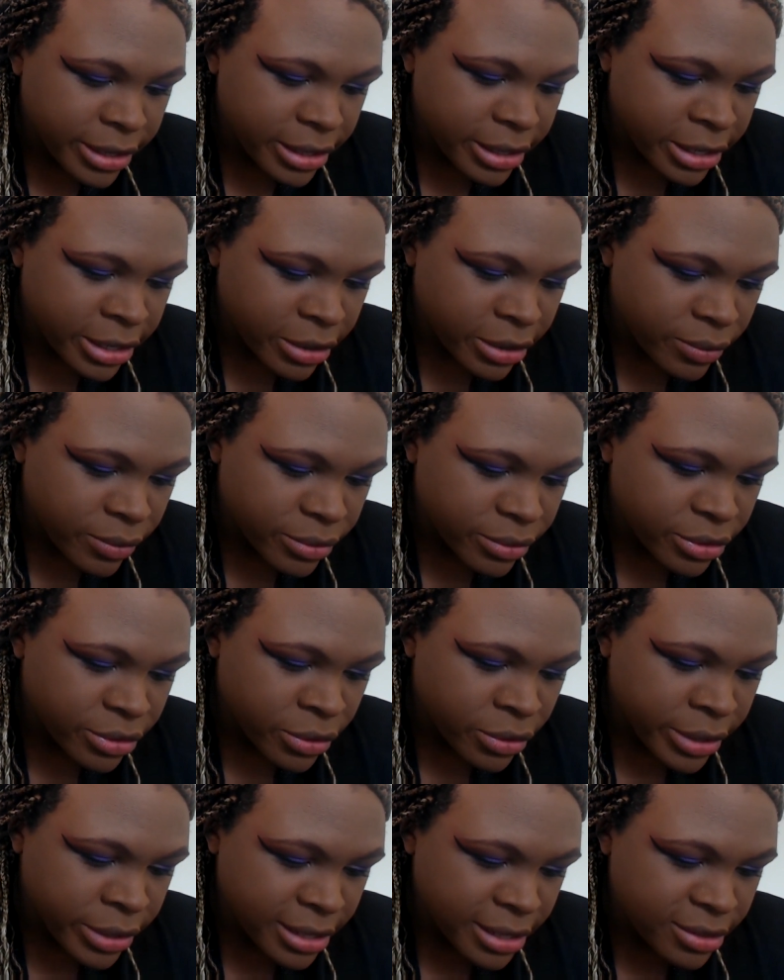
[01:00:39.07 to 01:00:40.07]
you know,
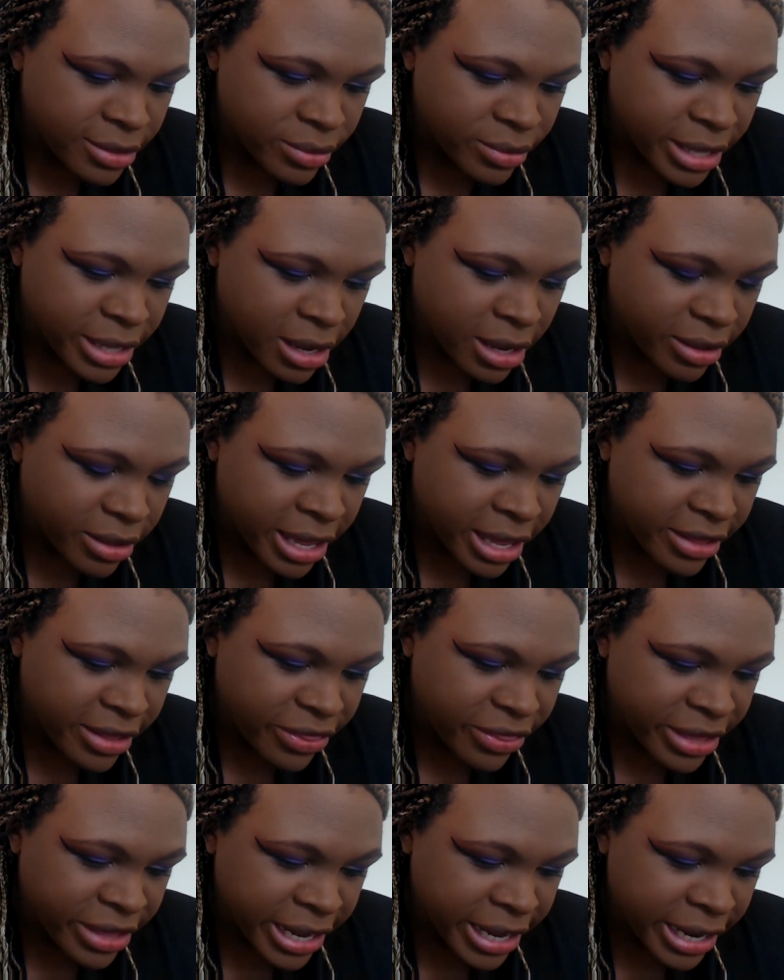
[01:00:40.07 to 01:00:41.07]
don't ask, don't tell kind
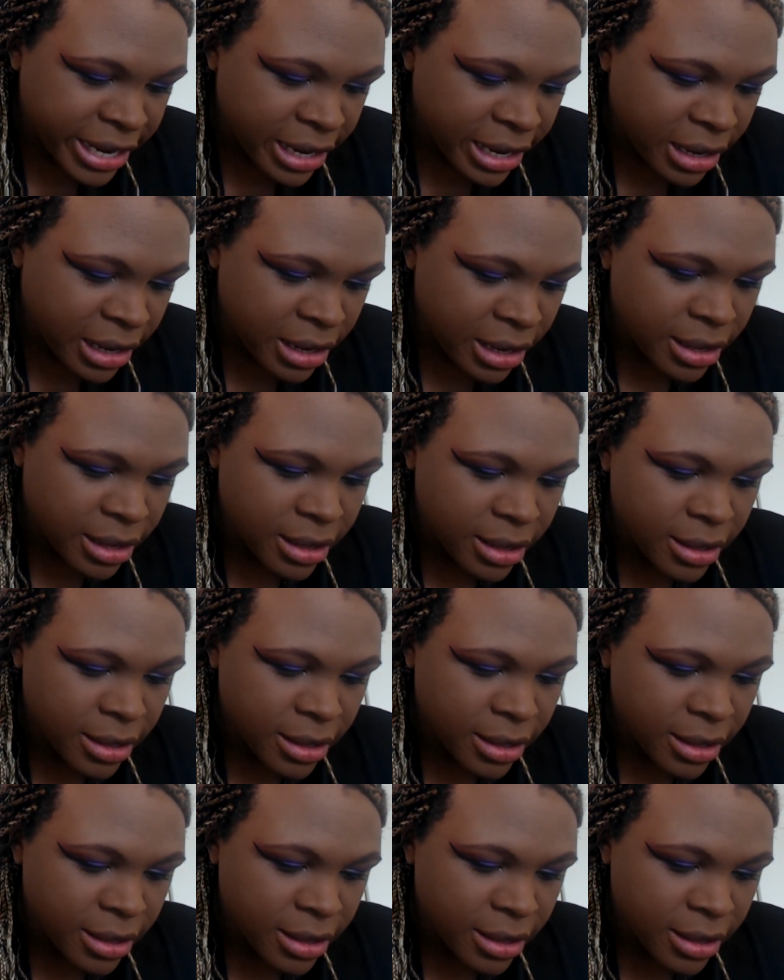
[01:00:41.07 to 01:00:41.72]
of thing.